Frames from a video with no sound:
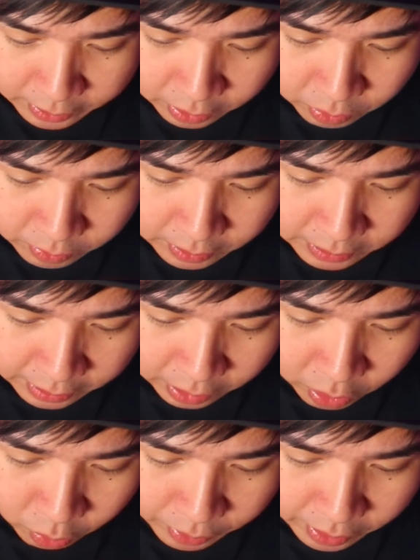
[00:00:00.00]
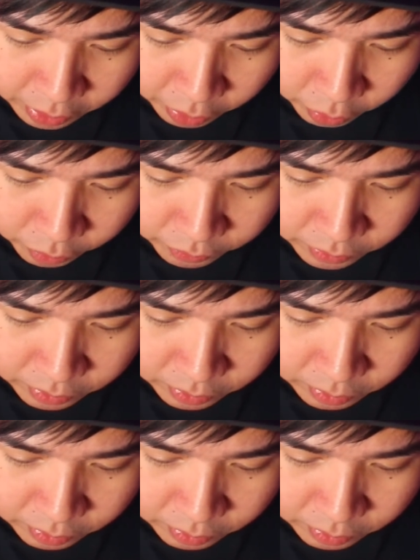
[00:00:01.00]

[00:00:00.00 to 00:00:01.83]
do is I go with the grooves